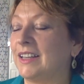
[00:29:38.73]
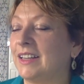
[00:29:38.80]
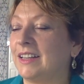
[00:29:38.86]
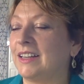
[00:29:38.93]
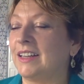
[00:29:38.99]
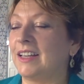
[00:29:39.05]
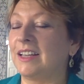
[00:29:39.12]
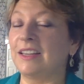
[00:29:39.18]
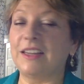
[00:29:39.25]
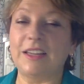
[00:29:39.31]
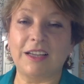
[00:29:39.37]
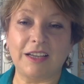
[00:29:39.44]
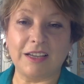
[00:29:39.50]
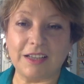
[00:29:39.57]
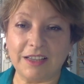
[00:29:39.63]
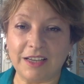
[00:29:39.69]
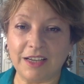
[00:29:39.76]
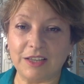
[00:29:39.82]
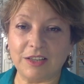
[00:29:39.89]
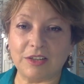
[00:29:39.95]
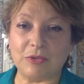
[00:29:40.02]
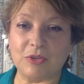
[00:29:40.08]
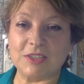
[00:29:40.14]
Then the
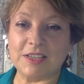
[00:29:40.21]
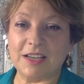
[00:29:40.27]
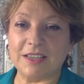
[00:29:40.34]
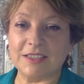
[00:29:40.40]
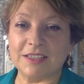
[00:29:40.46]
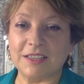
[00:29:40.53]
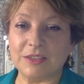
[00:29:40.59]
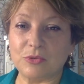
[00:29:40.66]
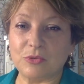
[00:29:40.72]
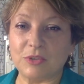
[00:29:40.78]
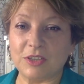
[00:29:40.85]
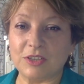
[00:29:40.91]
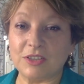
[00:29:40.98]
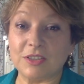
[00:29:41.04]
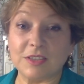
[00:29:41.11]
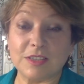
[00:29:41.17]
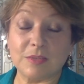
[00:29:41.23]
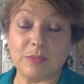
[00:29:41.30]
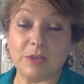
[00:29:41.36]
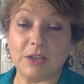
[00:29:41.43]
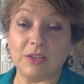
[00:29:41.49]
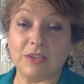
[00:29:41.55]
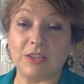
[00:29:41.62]
client was asking questions
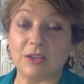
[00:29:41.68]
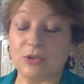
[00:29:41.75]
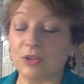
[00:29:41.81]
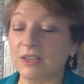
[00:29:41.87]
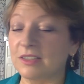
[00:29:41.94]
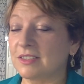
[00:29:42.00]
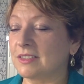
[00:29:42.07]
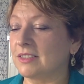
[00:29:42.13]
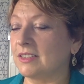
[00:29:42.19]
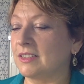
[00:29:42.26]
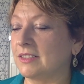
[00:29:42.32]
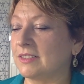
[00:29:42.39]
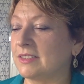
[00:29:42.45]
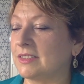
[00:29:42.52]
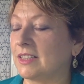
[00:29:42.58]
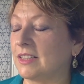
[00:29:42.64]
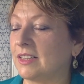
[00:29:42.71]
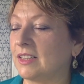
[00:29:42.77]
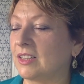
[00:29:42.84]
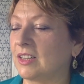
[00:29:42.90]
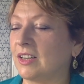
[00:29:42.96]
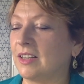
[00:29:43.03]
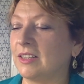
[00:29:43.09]
about the crystals and the
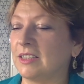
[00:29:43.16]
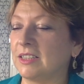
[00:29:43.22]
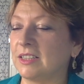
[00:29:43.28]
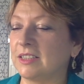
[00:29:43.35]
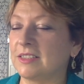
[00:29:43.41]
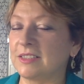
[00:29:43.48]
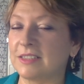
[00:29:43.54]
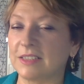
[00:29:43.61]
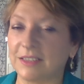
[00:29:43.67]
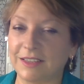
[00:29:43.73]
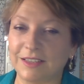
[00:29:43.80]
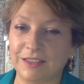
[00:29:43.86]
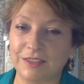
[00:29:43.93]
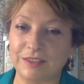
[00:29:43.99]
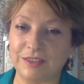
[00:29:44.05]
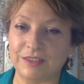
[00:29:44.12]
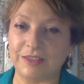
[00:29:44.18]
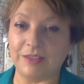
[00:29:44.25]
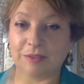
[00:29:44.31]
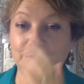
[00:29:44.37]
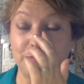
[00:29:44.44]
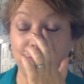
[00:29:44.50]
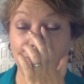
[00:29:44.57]
colors, and
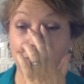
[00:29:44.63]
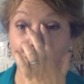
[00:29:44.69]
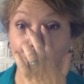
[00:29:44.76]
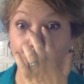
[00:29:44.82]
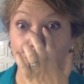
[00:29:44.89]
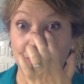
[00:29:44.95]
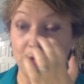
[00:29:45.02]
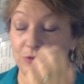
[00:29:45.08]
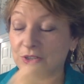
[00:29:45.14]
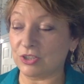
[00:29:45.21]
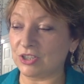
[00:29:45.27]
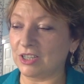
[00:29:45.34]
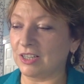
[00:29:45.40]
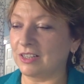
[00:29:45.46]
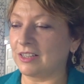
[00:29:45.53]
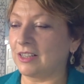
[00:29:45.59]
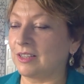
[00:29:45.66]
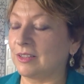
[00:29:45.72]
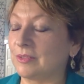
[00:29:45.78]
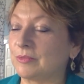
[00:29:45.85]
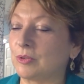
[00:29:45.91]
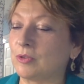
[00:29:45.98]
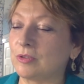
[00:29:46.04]
I thought I will share that
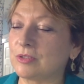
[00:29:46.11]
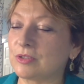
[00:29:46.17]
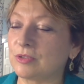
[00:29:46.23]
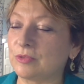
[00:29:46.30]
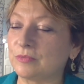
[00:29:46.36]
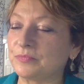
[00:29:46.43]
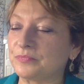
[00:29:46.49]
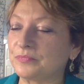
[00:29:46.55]
also.